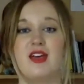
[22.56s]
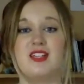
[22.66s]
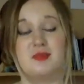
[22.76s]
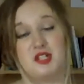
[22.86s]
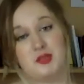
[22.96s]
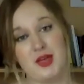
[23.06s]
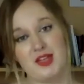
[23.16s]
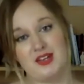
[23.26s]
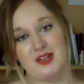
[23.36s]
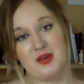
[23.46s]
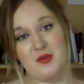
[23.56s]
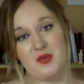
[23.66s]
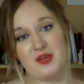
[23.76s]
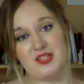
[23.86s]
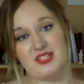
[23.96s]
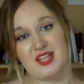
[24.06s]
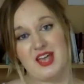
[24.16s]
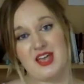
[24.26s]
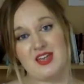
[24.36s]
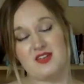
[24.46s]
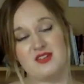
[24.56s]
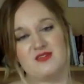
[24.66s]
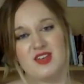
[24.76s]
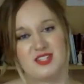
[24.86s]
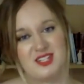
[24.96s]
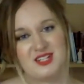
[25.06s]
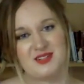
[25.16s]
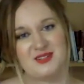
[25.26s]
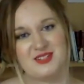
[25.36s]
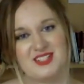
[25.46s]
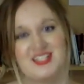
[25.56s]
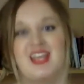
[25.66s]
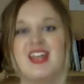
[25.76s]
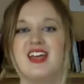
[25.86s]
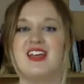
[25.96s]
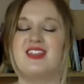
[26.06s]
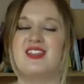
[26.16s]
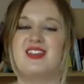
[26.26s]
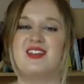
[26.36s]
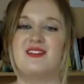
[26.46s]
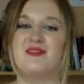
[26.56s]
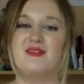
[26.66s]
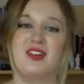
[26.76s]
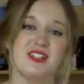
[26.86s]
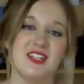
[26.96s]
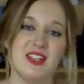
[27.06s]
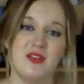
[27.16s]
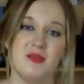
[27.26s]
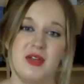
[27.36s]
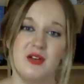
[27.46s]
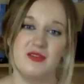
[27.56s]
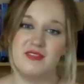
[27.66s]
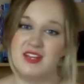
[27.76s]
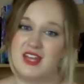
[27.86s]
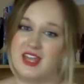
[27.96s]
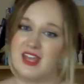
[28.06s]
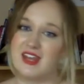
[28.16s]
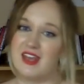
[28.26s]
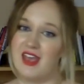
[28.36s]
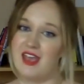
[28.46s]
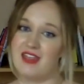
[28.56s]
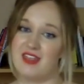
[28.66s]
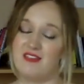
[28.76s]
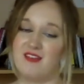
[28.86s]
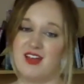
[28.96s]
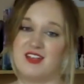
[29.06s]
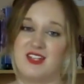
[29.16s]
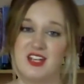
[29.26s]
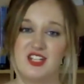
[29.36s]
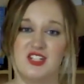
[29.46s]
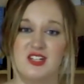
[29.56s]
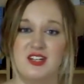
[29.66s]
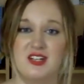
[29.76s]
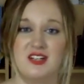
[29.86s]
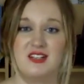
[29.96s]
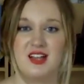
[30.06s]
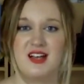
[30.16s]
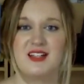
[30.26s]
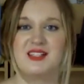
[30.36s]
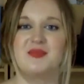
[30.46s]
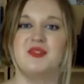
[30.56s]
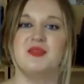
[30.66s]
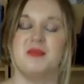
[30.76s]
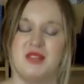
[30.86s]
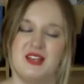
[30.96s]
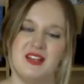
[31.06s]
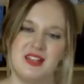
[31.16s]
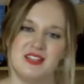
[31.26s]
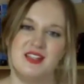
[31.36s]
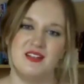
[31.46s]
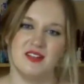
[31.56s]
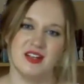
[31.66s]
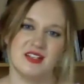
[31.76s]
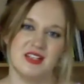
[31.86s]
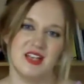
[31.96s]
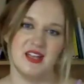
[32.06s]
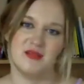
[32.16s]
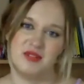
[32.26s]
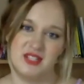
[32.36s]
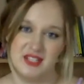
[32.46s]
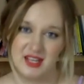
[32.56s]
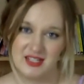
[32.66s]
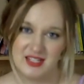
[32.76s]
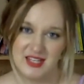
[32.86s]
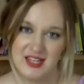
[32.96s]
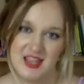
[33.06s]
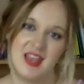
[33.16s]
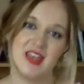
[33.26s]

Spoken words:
spirituality was a university course, the first thing that would be offered in the foundation class would be cleansing, grounding and protecting.